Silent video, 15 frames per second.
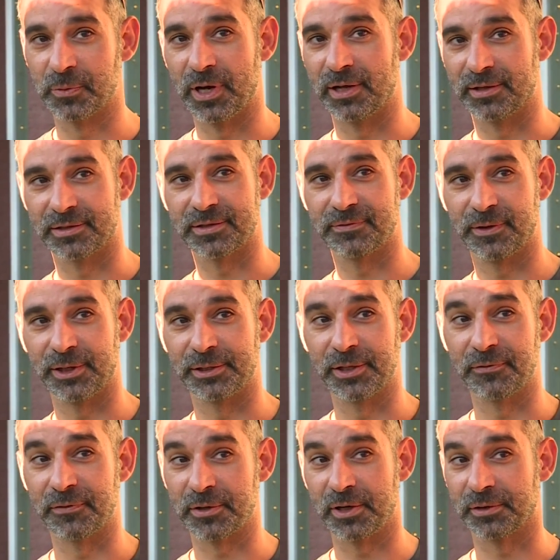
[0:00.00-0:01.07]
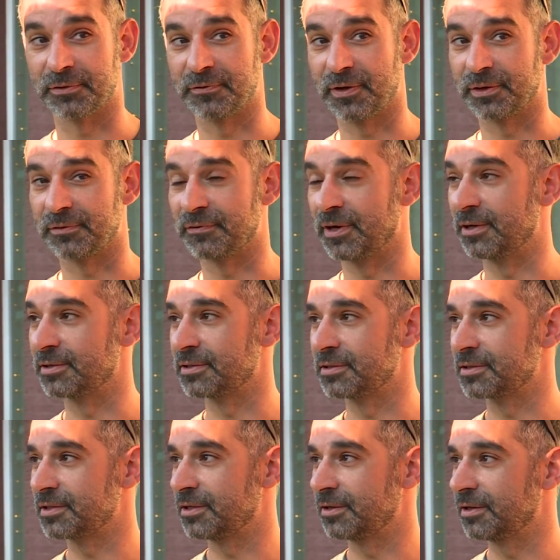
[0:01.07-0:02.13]
as well, it's very difficult to fight the fires in
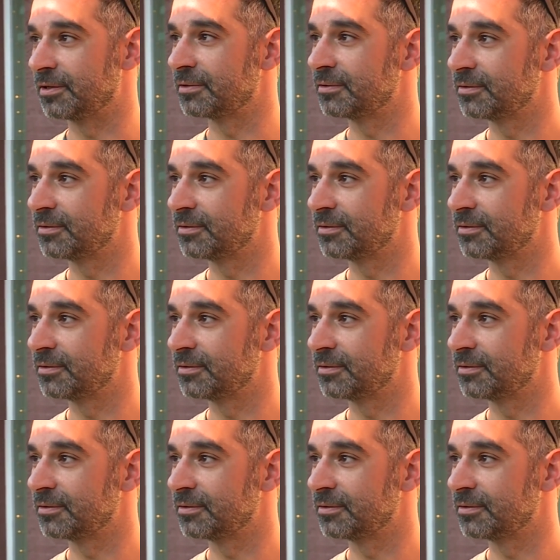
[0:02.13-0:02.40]
this area.